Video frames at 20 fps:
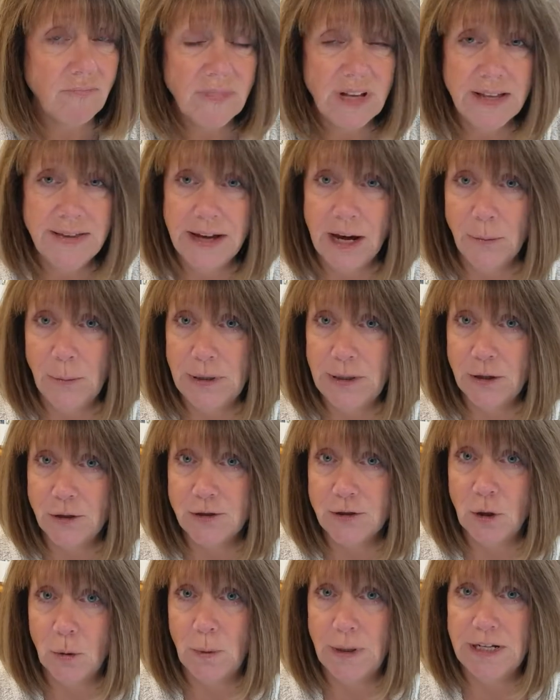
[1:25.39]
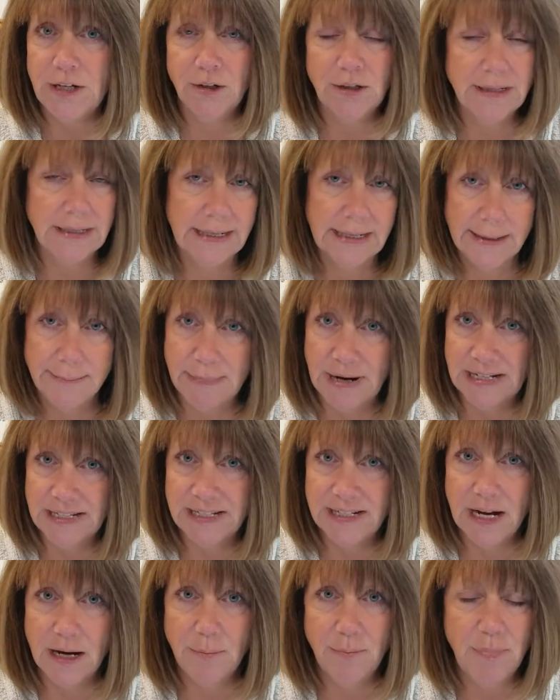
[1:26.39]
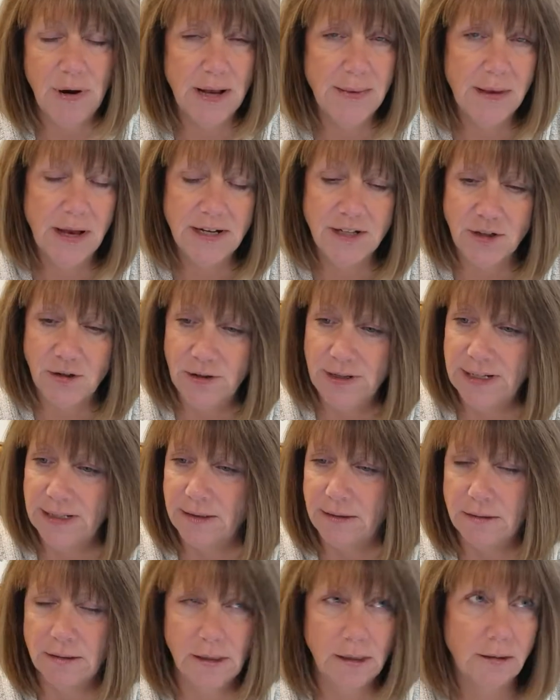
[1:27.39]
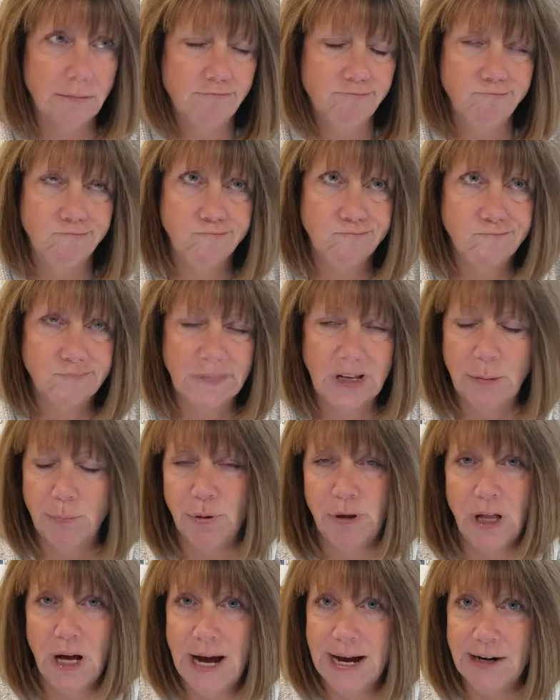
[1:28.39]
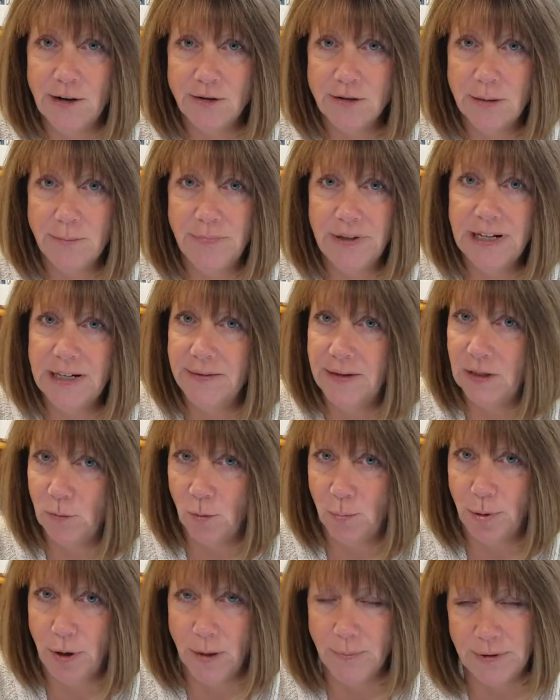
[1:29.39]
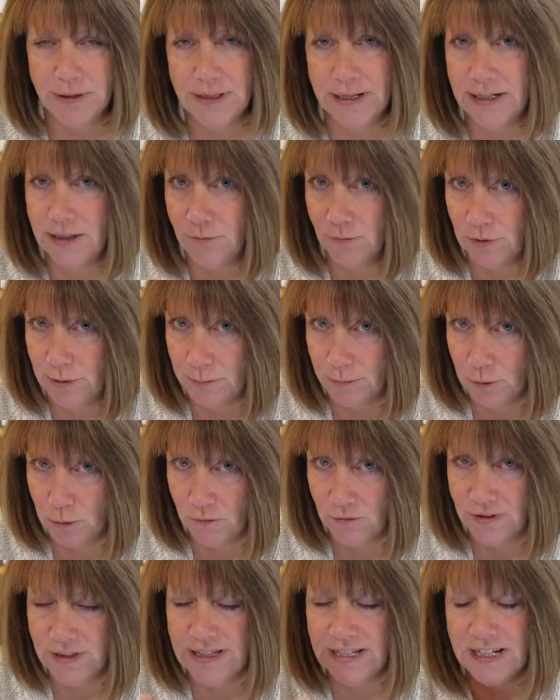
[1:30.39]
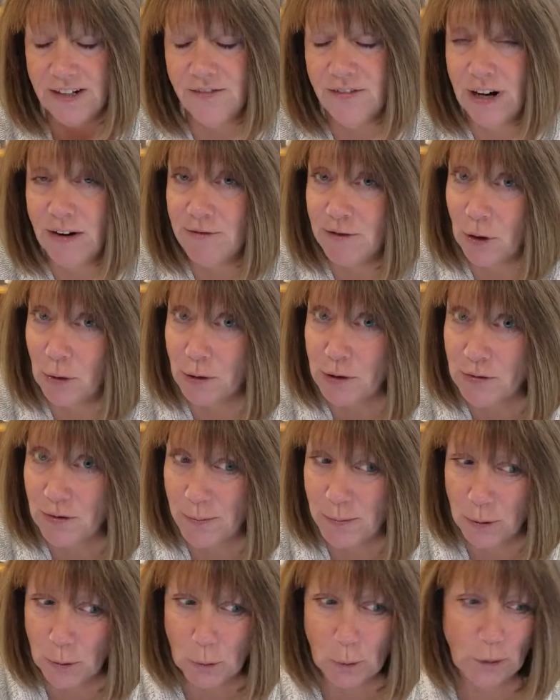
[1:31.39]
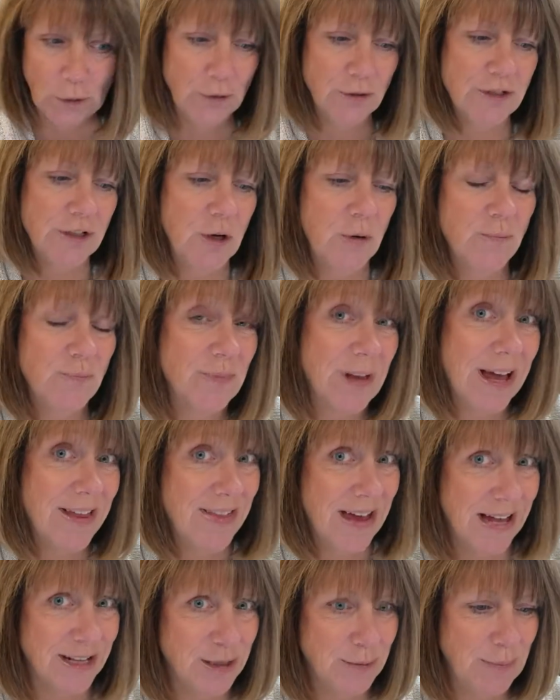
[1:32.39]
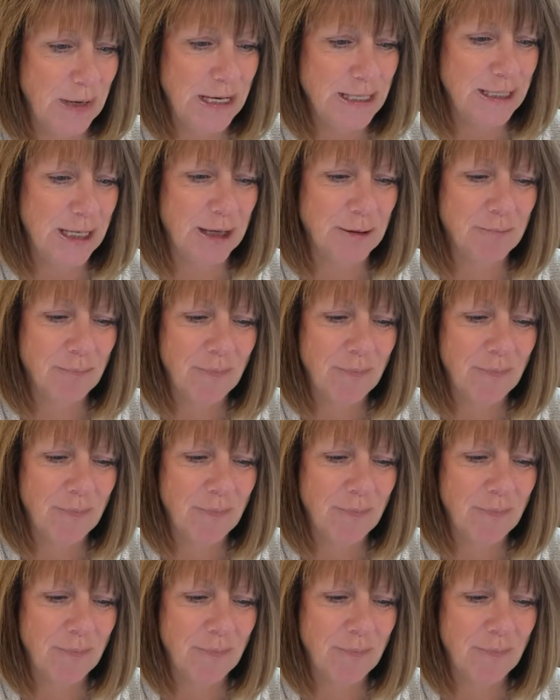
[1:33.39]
That way there's no way you can get it messed up, and then you hit apply or something, and then it will populate and remove the $5 from your order. So that's amazing.